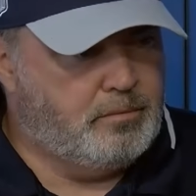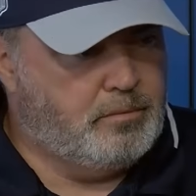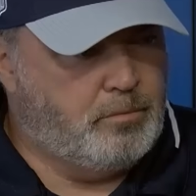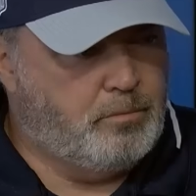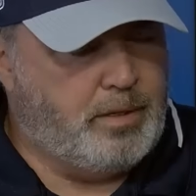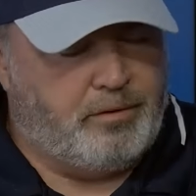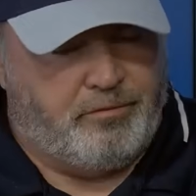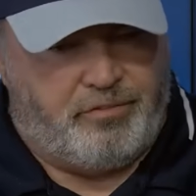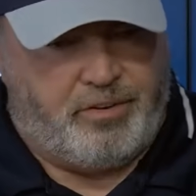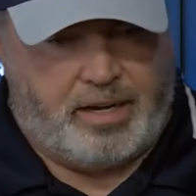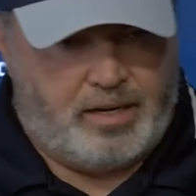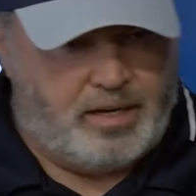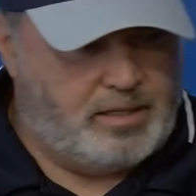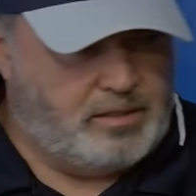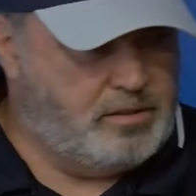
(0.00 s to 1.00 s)
we haven't
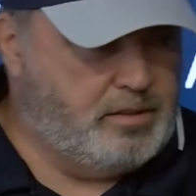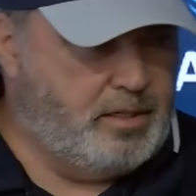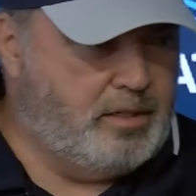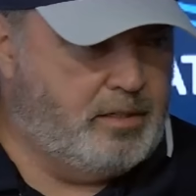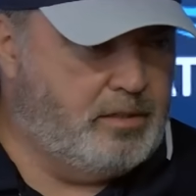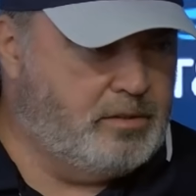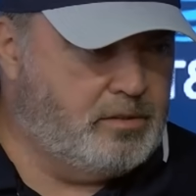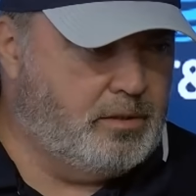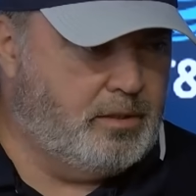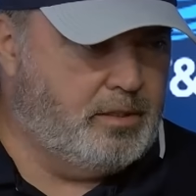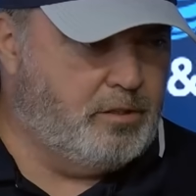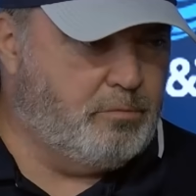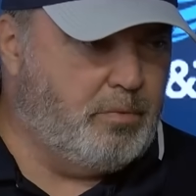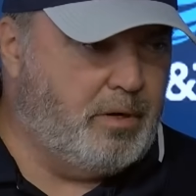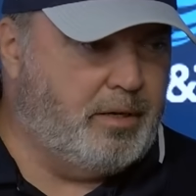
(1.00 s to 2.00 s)
finalized it yet. It is
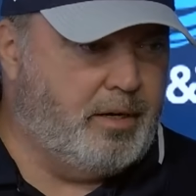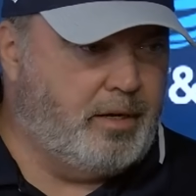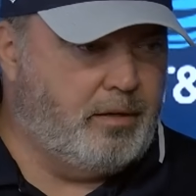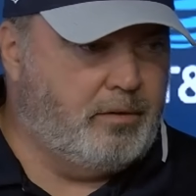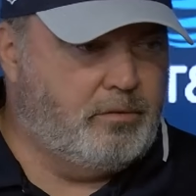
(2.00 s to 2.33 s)
okay. Monday.